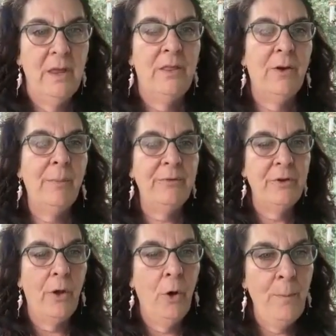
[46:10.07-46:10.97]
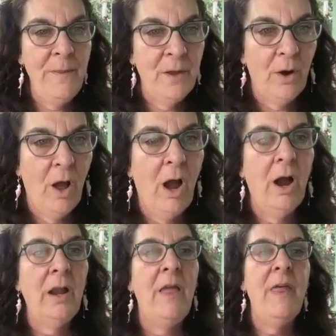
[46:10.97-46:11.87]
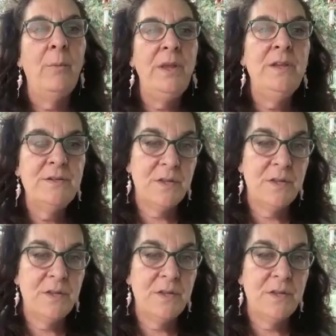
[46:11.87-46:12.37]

They're able to open their heart. And then we use